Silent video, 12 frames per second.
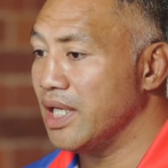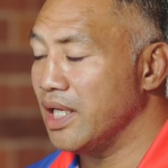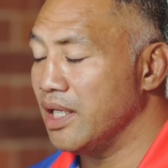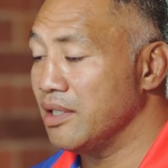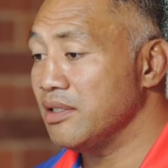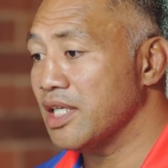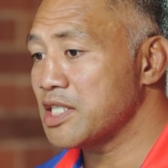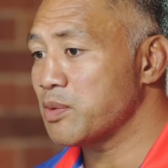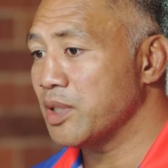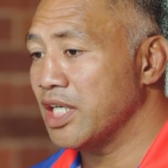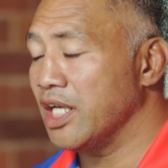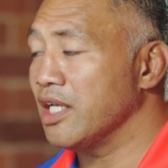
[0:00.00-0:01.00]
And
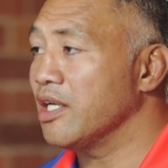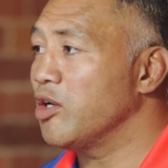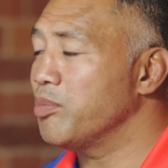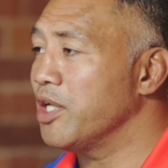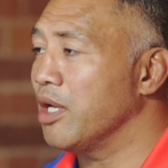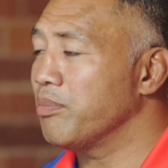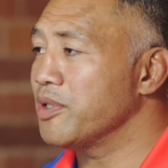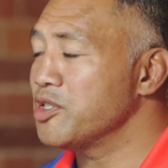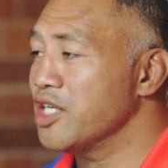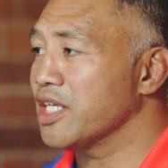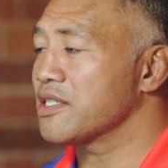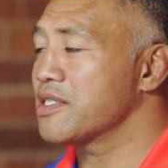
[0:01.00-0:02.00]
next weekend I'll be up
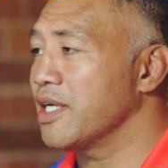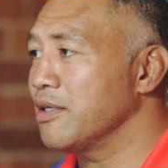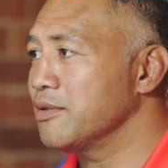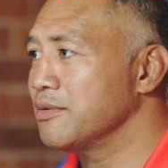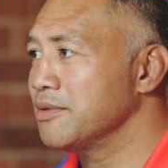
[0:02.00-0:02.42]
in Charterstown.